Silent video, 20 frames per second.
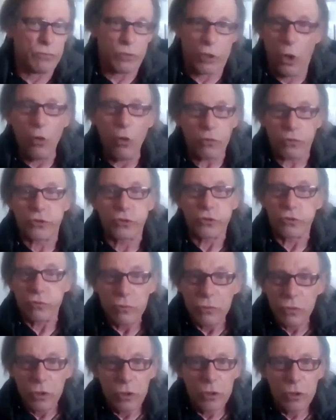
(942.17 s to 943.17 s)

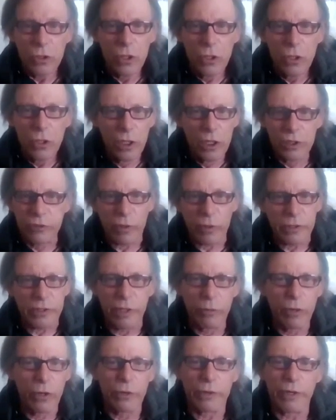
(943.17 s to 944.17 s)
ghosts is what
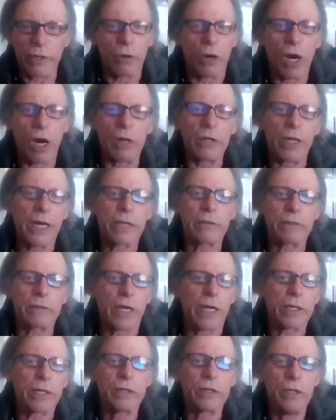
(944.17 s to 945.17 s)
they were. They were all
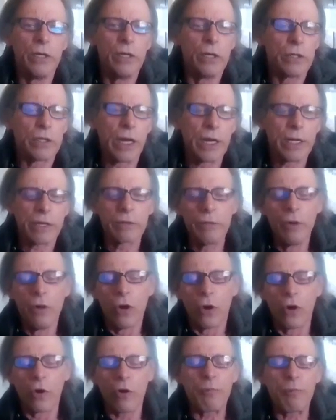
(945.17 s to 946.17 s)
like
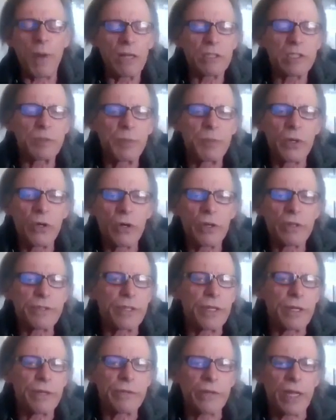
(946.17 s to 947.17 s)
earthbound spirits
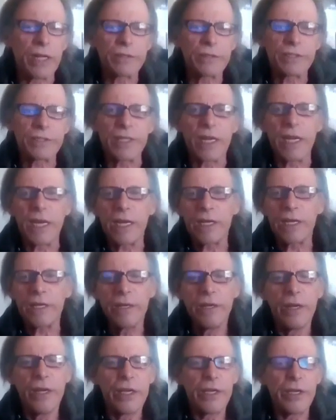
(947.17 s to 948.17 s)
that
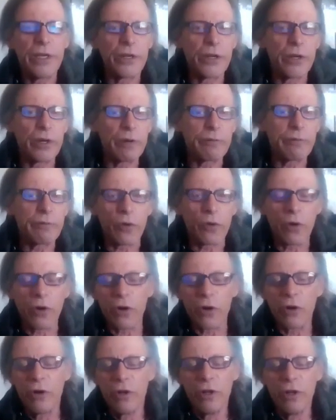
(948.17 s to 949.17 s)
stay here
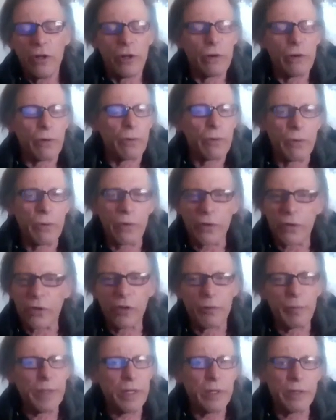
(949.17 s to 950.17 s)
for
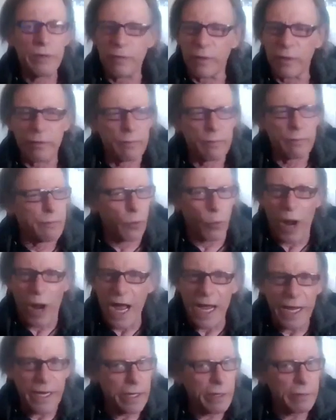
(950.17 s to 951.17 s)
could be a
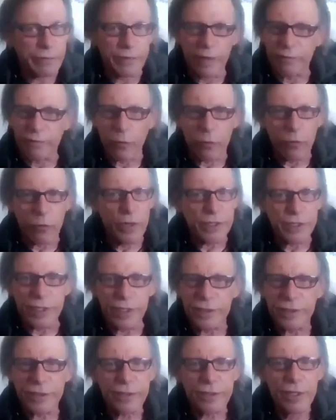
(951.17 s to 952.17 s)
variety of different
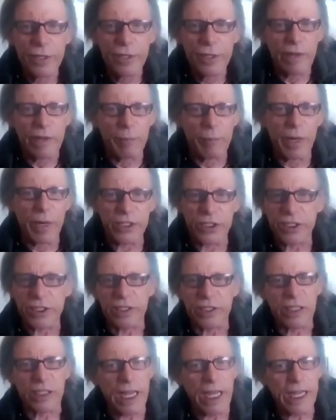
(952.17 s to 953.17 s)
reasons. They might
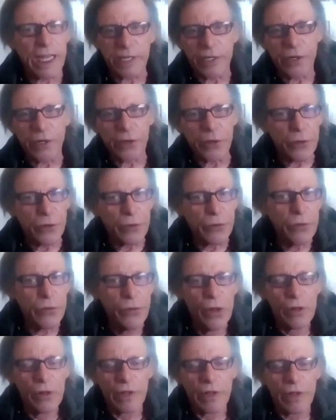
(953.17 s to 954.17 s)
just like it here.
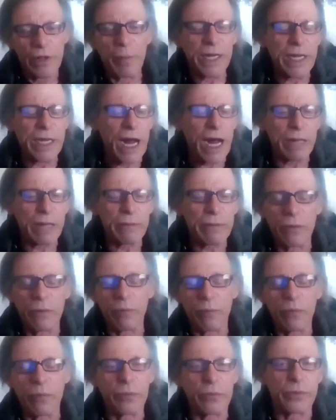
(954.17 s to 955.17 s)
They might not.
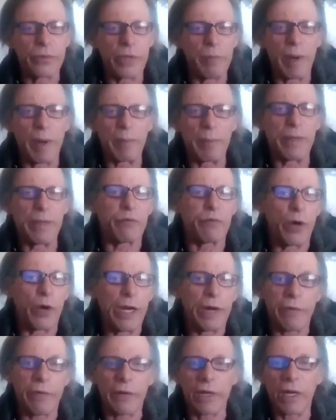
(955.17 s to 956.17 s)
They might be
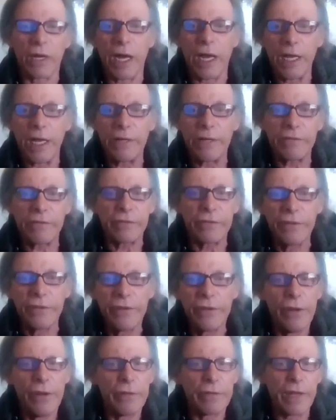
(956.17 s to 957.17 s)
afraid of the light.
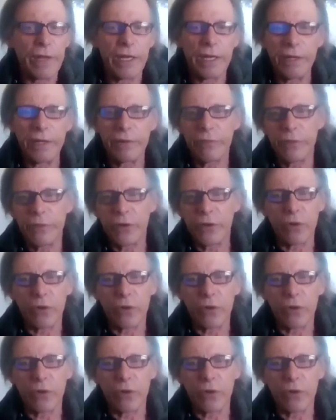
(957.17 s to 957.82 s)
They